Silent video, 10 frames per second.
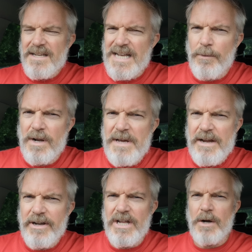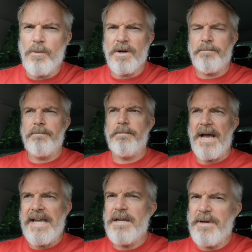Is that what I'm hearing? You don't want to
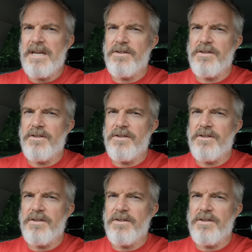pay to be